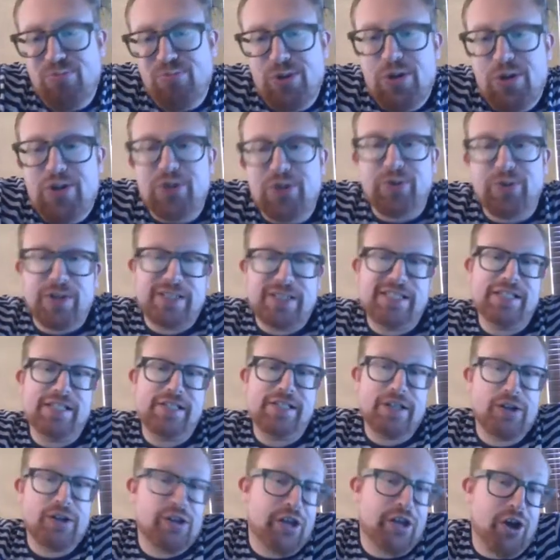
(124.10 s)
don't
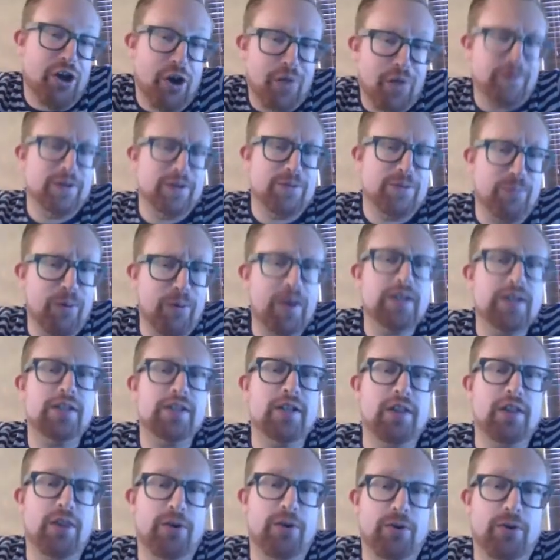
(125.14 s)
necessarily always want
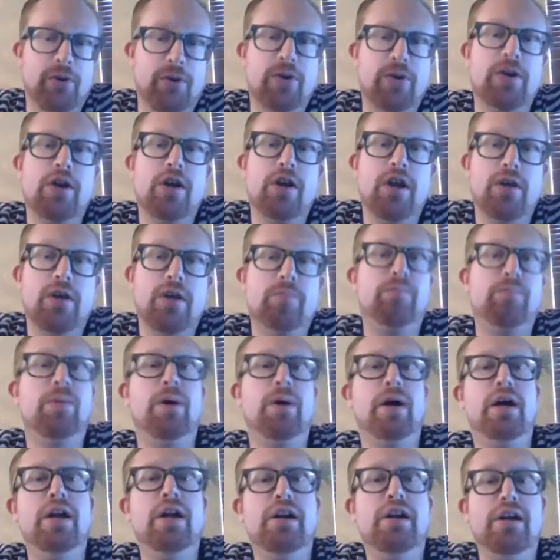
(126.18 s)
to learn,
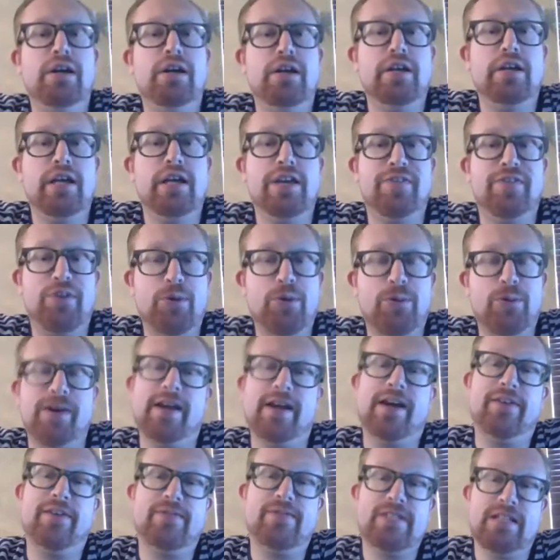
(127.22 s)
but if you
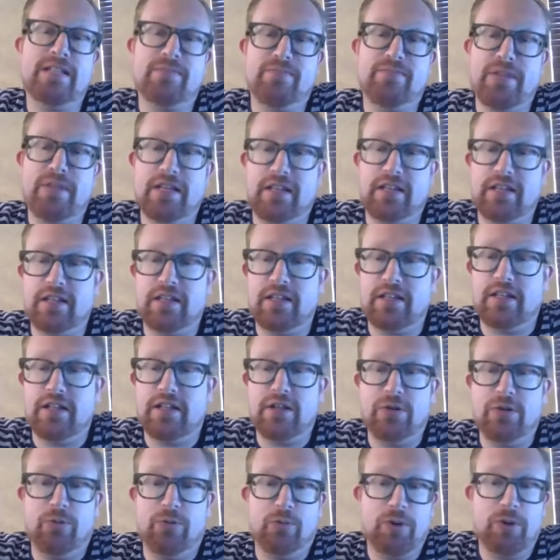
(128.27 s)
have something
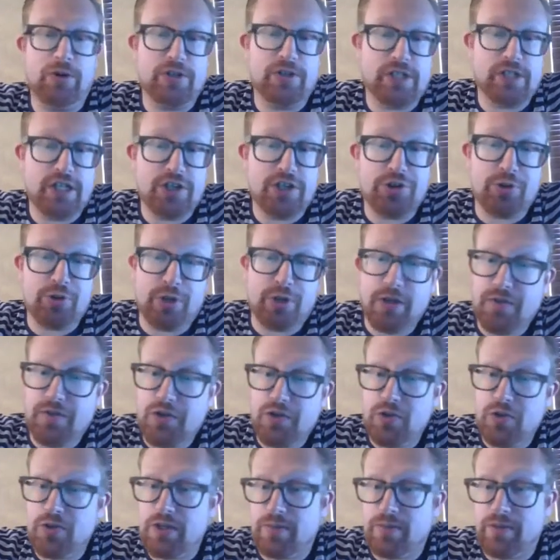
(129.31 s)
where a teacher gives
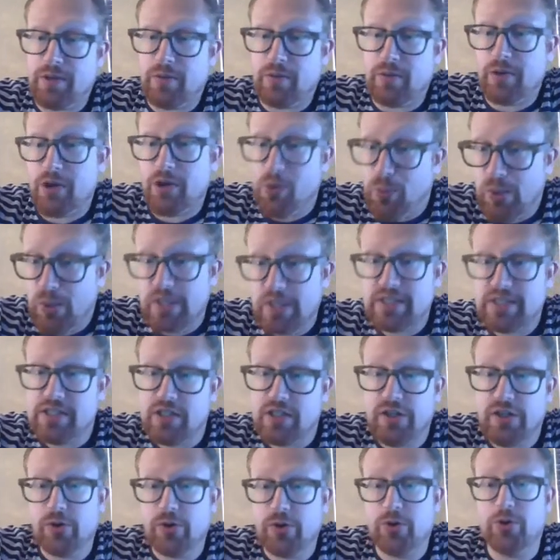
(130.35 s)
you something where you want to
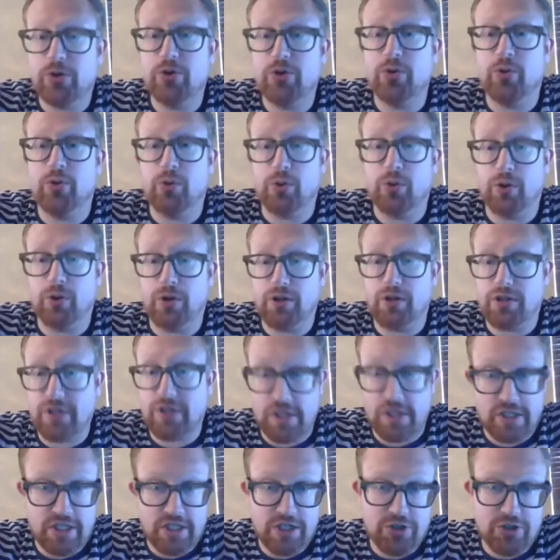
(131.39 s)
learn, or a
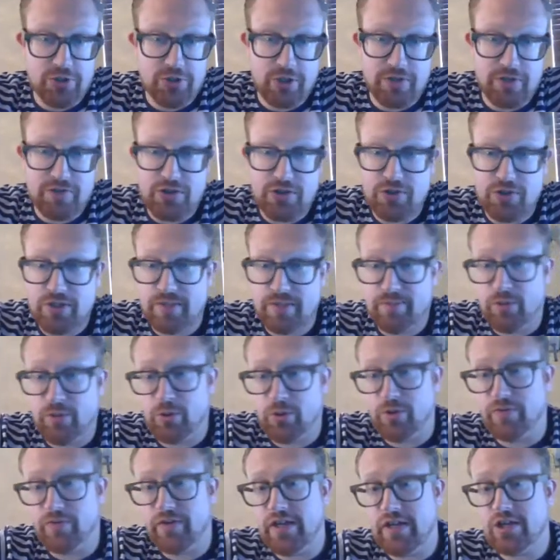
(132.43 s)
teacher gives you some
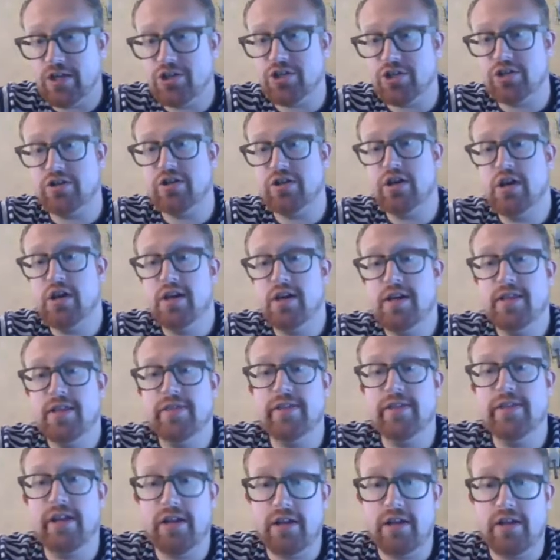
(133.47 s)
motivation,
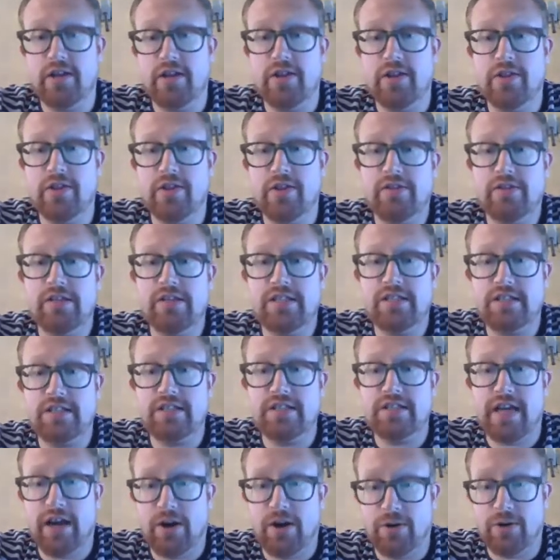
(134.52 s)
then this is
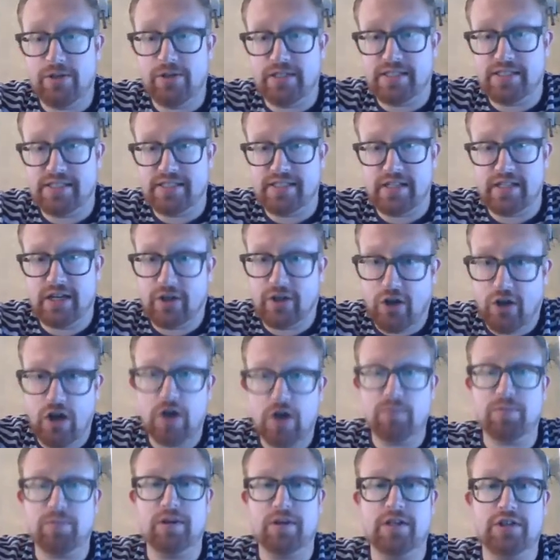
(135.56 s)
how it's
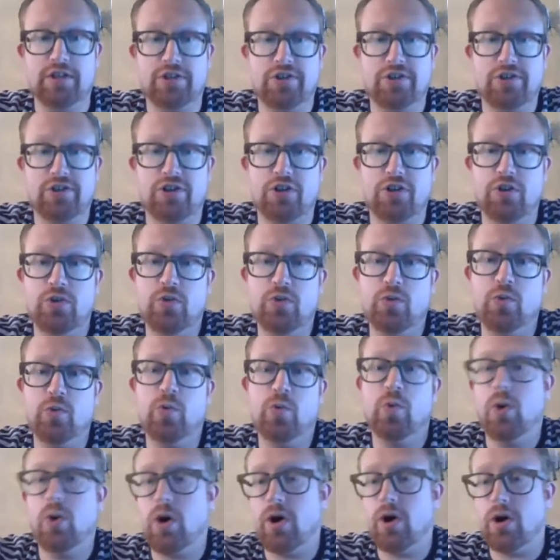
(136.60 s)
accomplished.
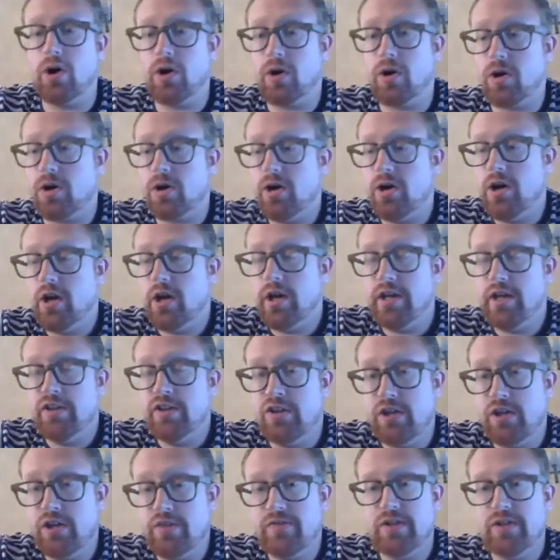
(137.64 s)
You are
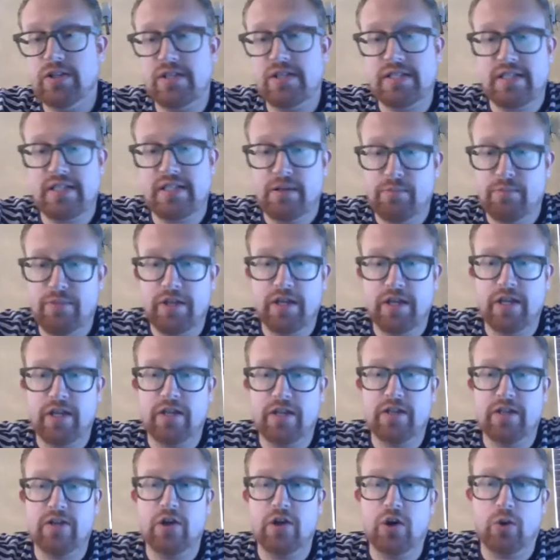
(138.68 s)
given
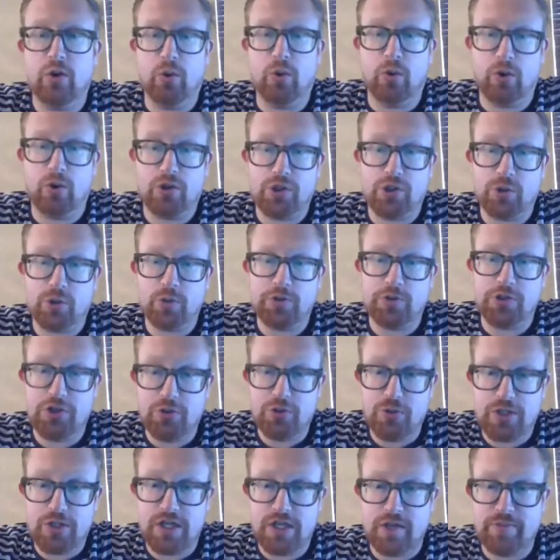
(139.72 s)
something or told to
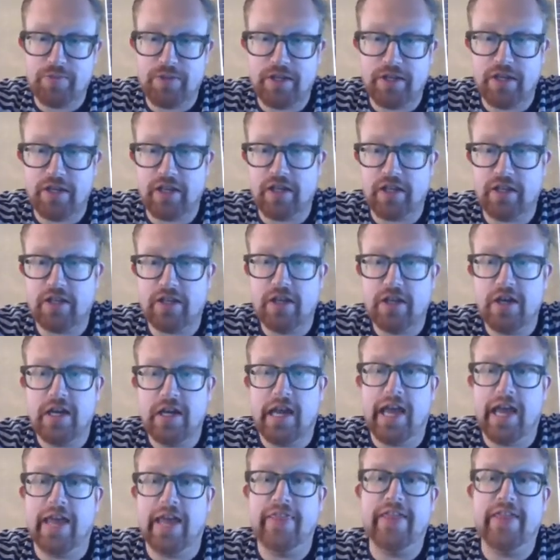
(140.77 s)
do something,
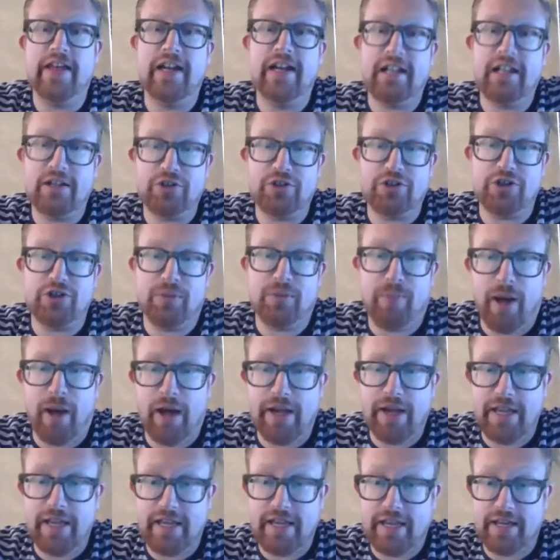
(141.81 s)
and that allows you to
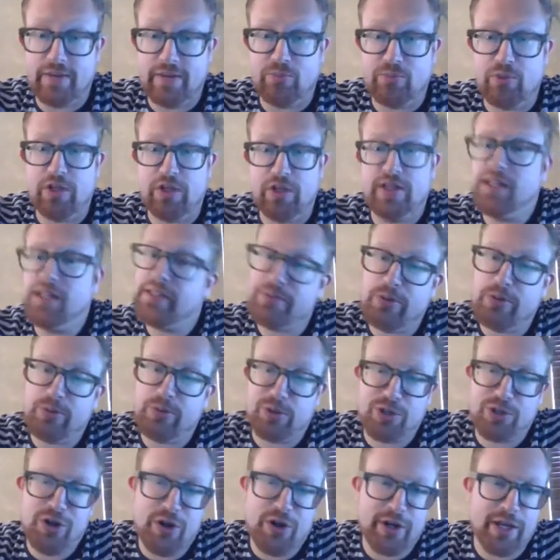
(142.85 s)
buy in. And that's what we're
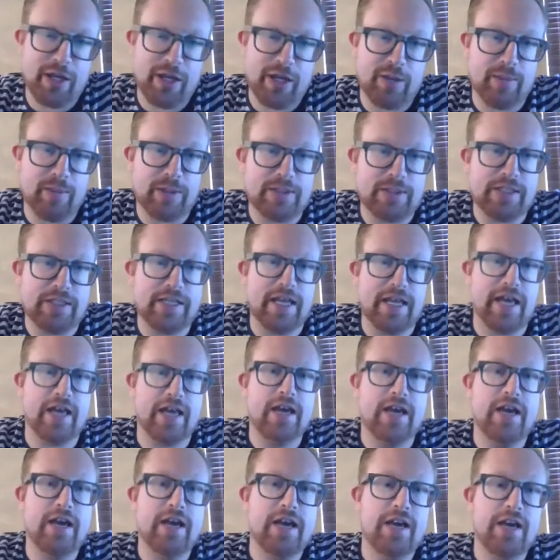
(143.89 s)
talking about today.
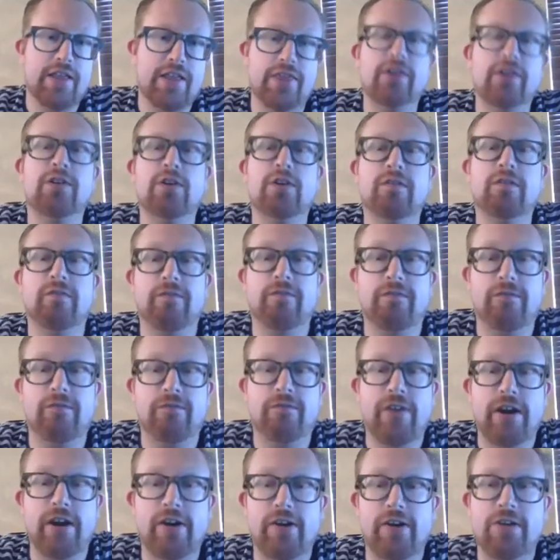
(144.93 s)
There are
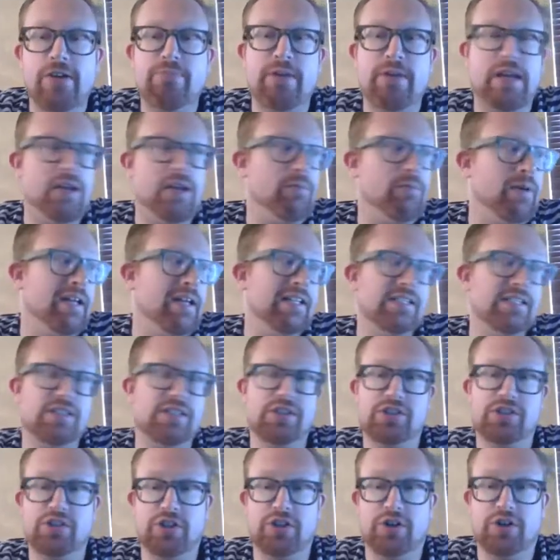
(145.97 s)
very many ways to
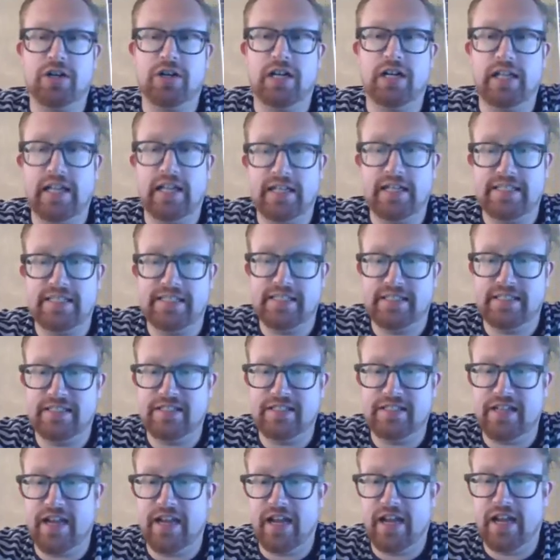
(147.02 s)
start a
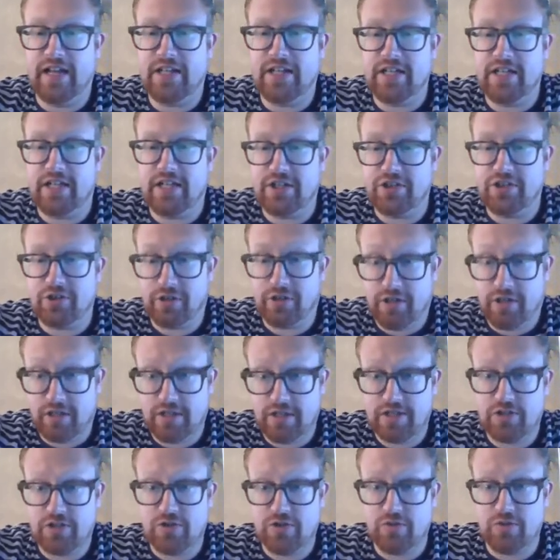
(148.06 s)
lesson and to get your
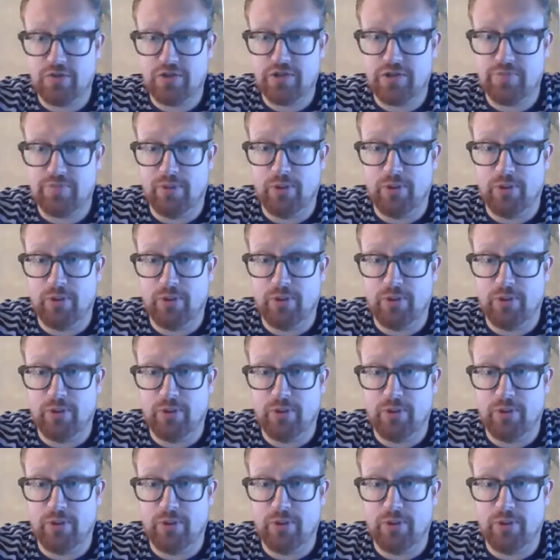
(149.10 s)
students.